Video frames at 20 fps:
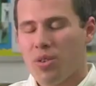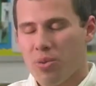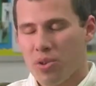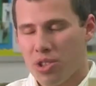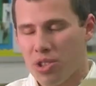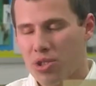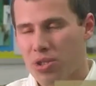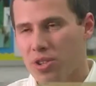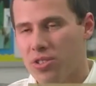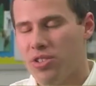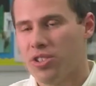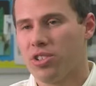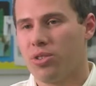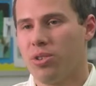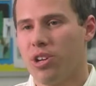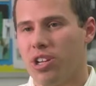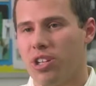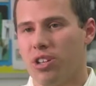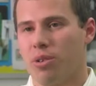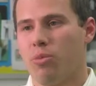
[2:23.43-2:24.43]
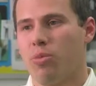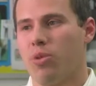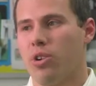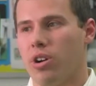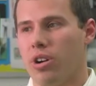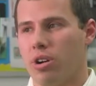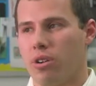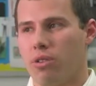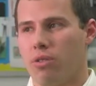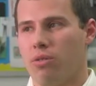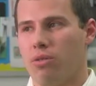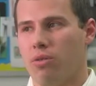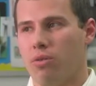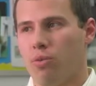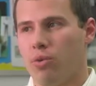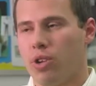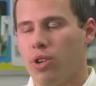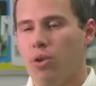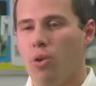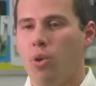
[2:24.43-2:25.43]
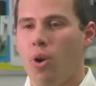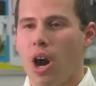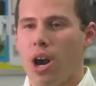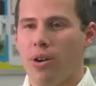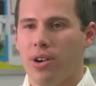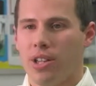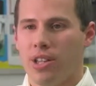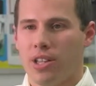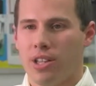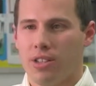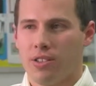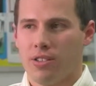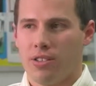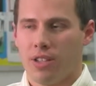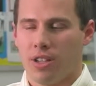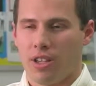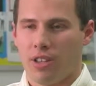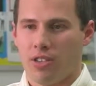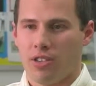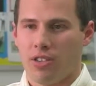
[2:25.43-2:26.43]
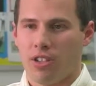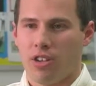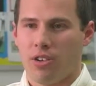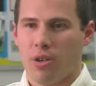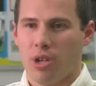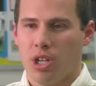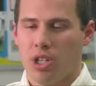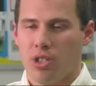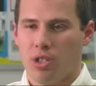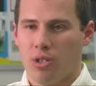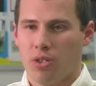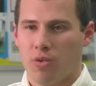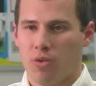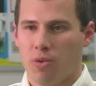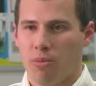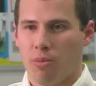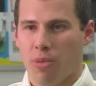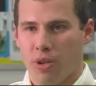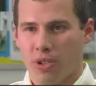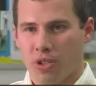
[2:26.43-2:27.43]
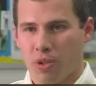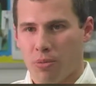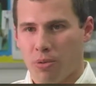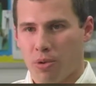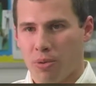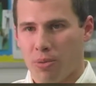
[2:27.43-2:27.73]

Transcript: With the Choices curriculum, we're requiring kids to consider issues from multiple